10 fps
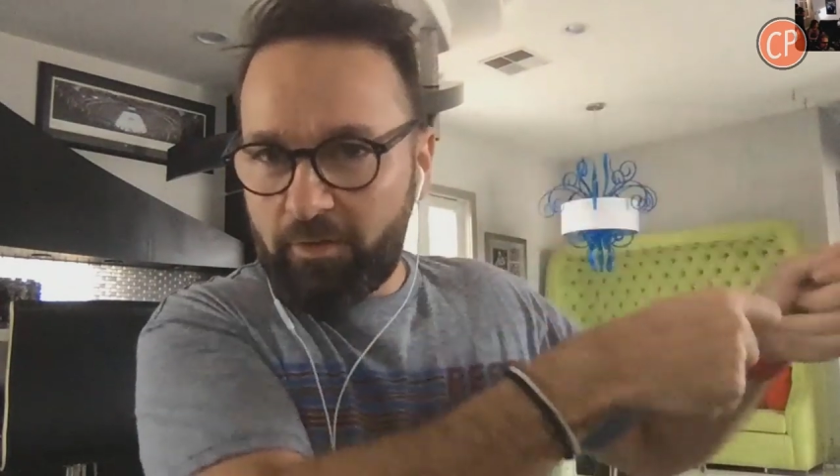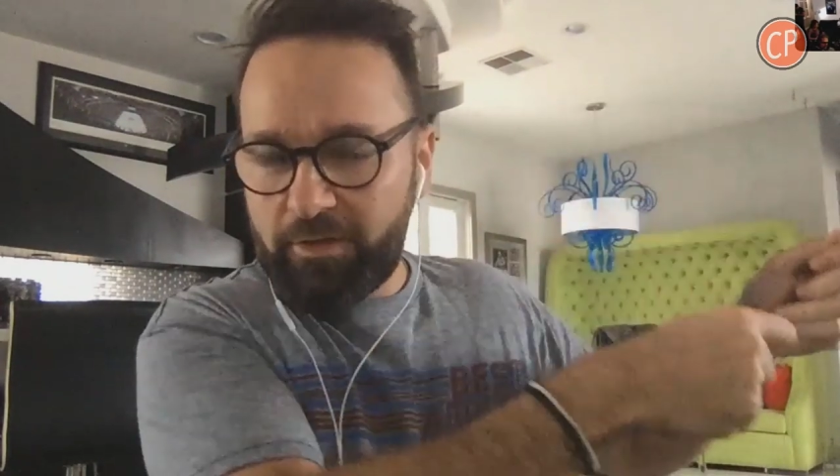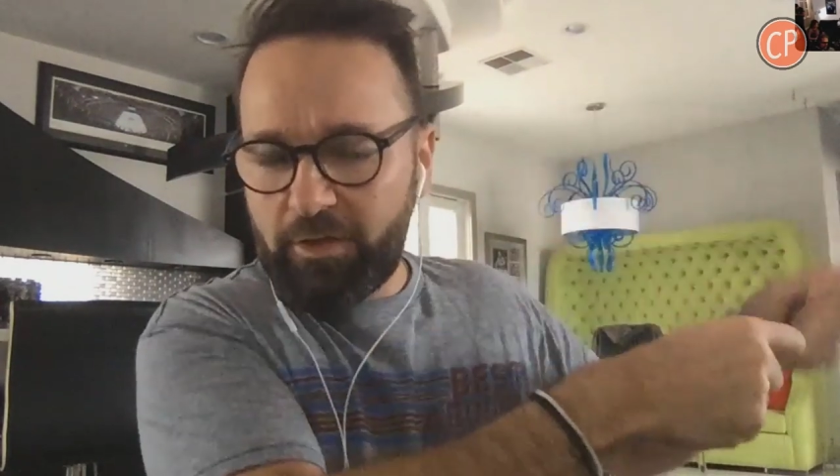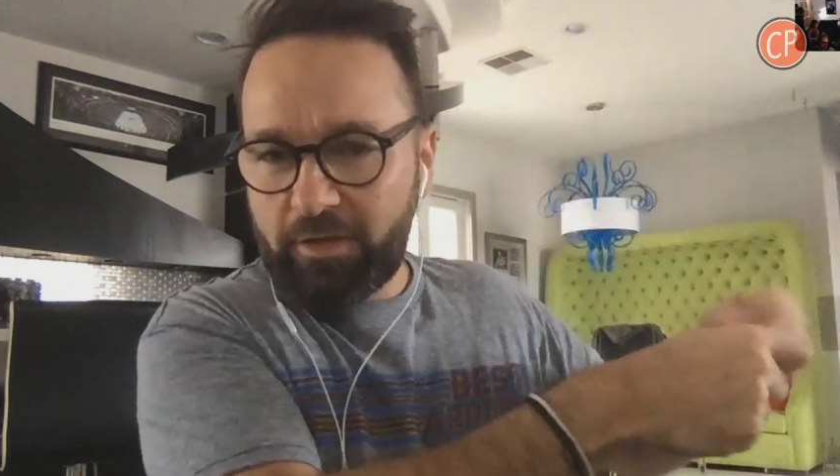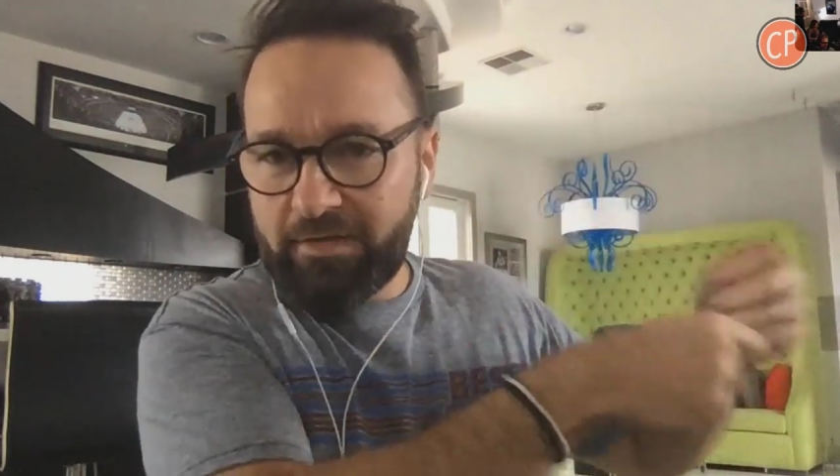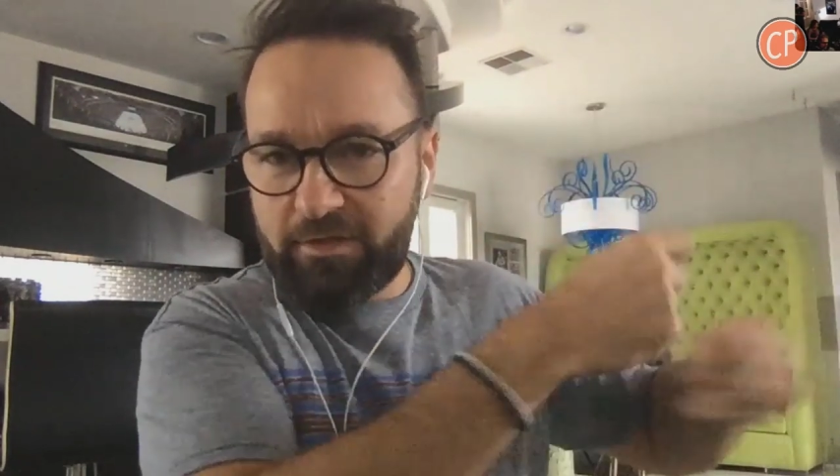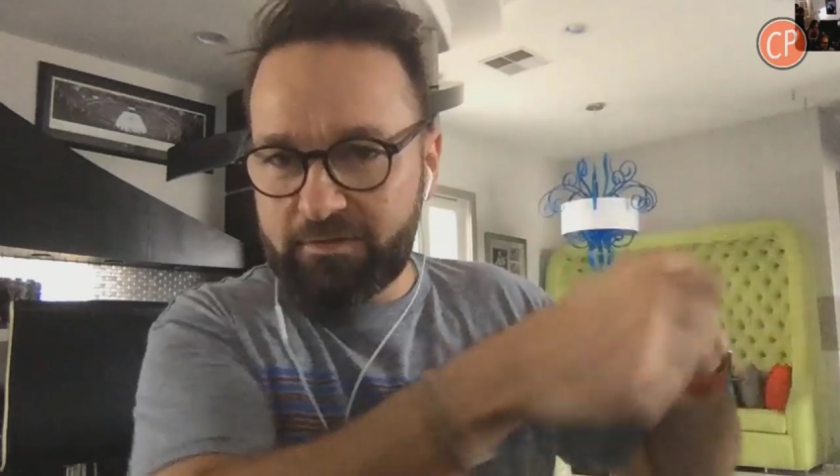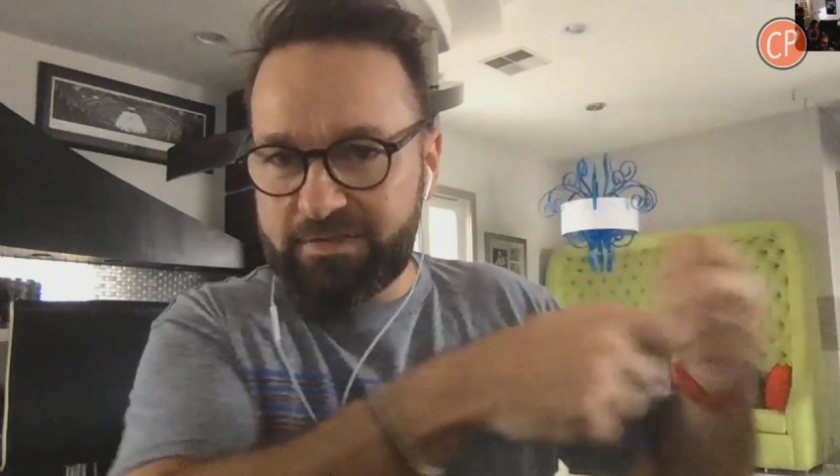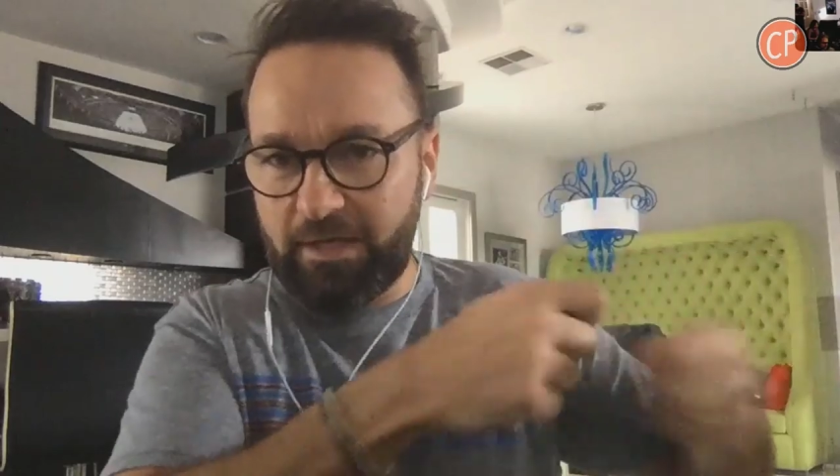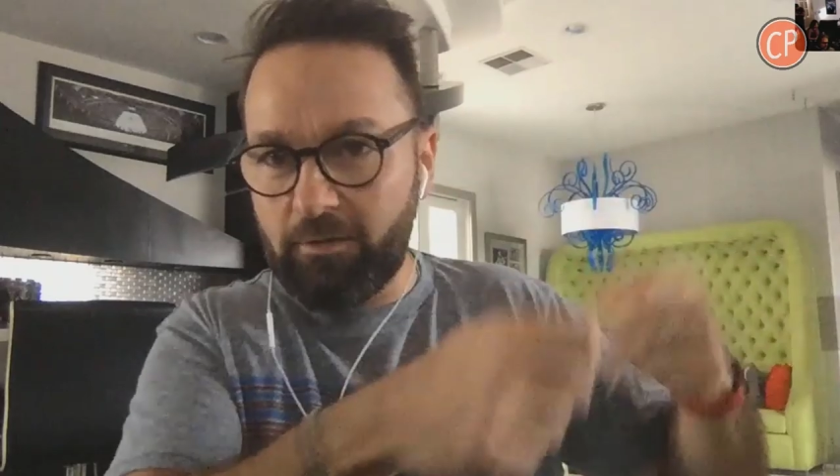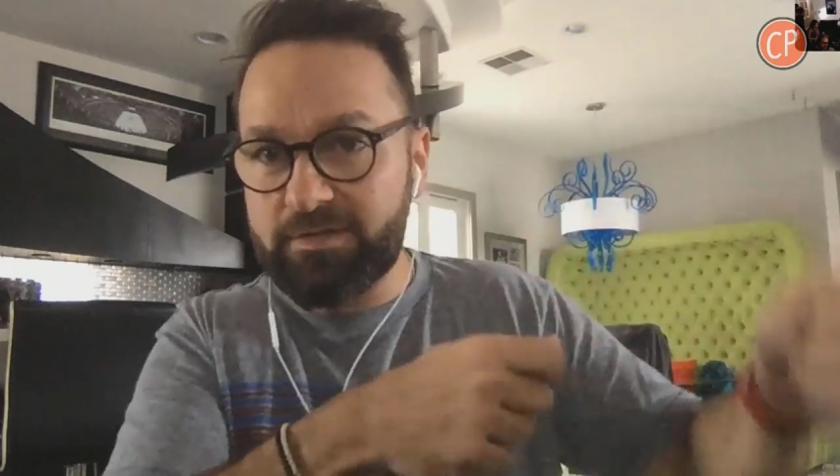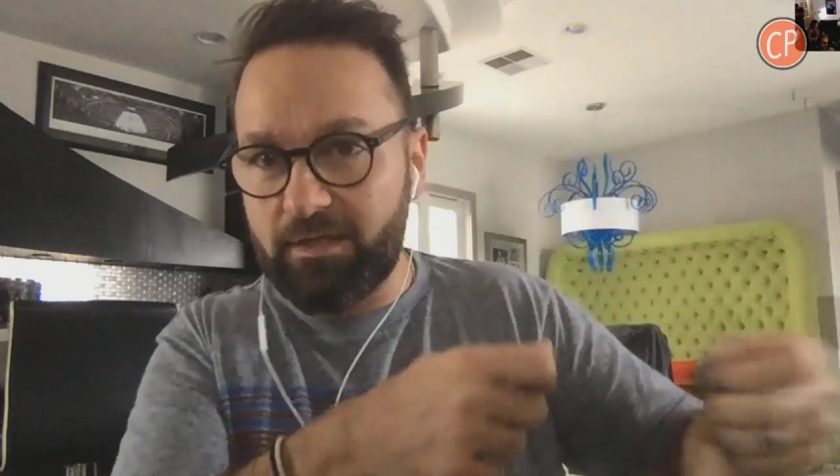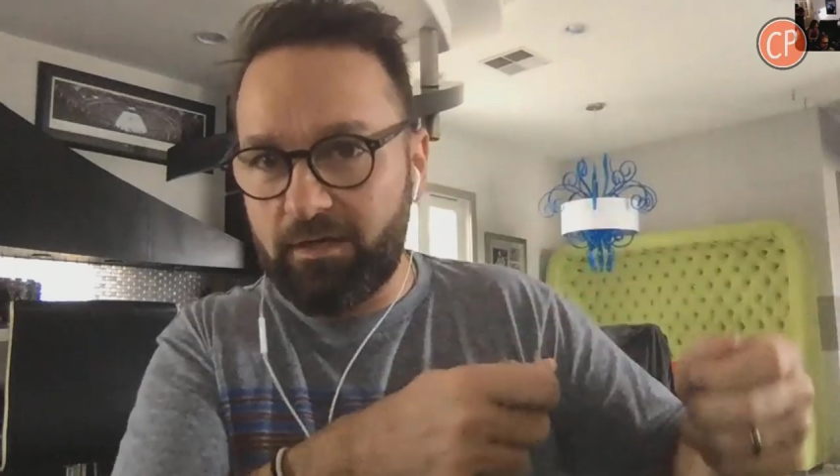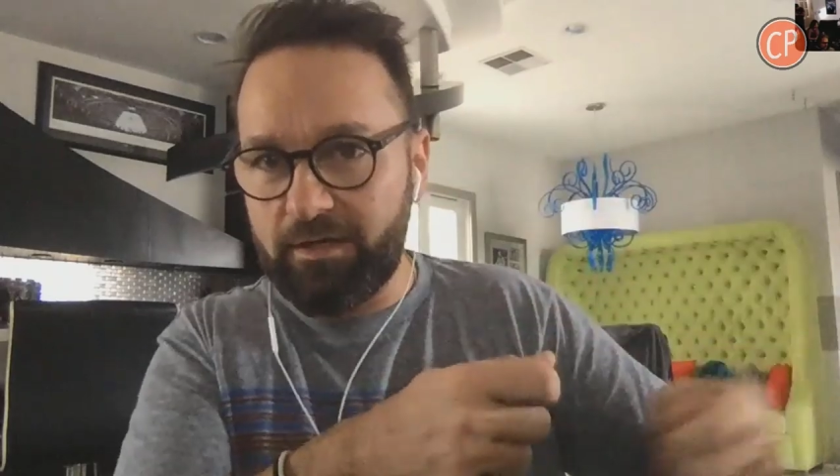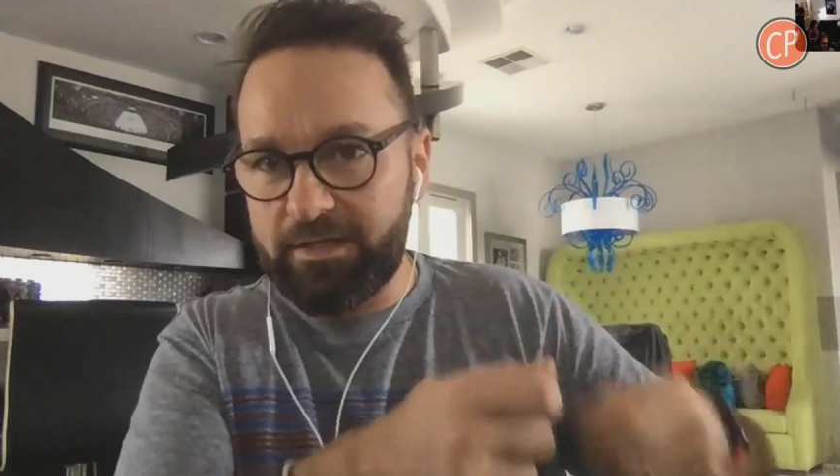you know, get, sells
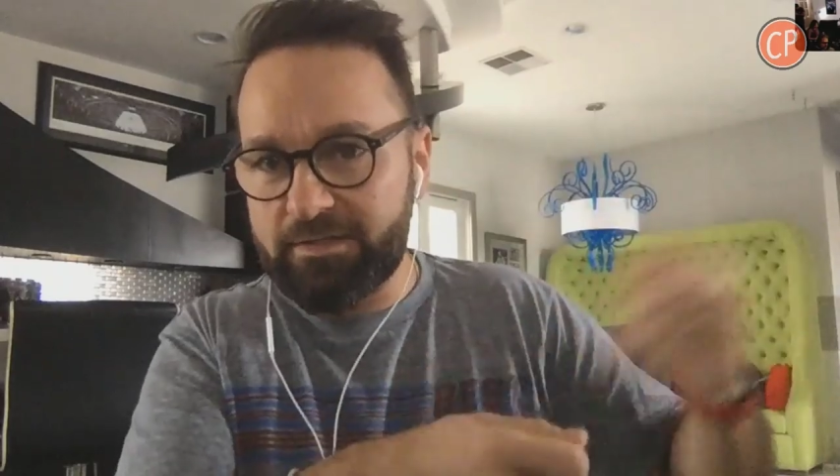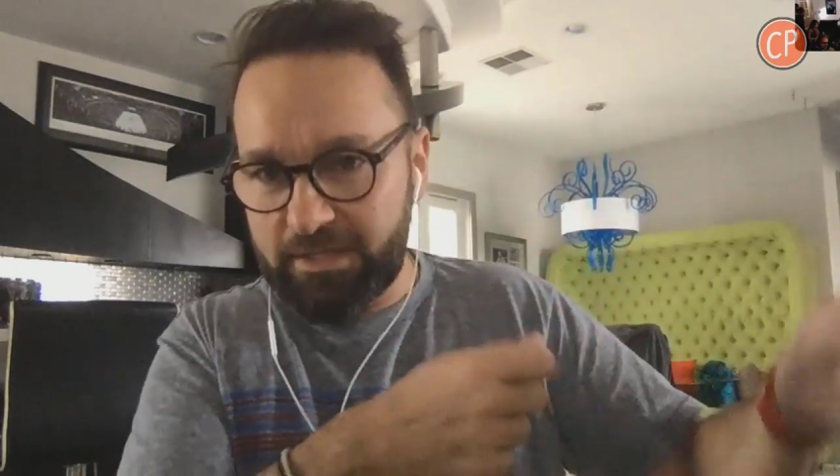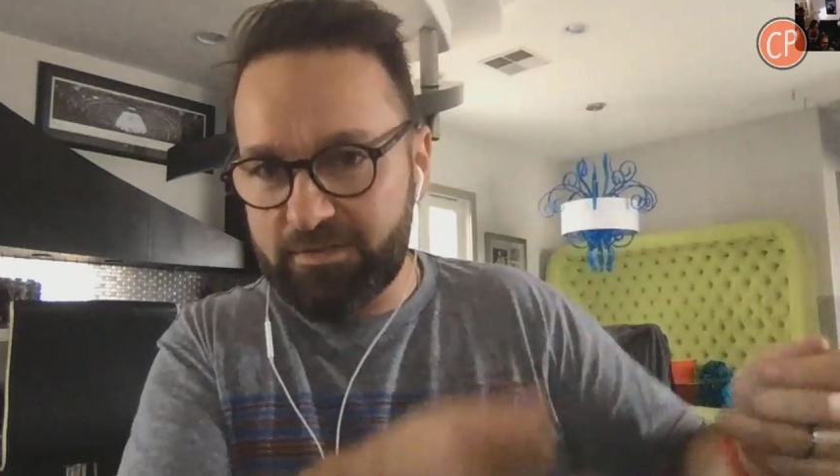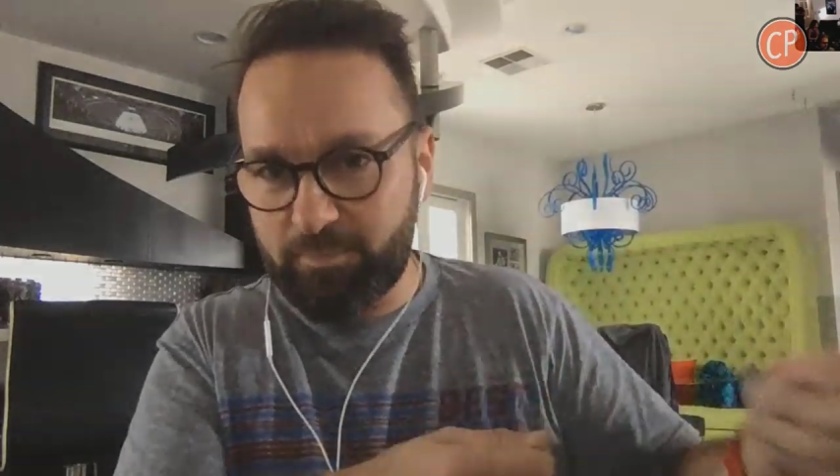uh, his, his, his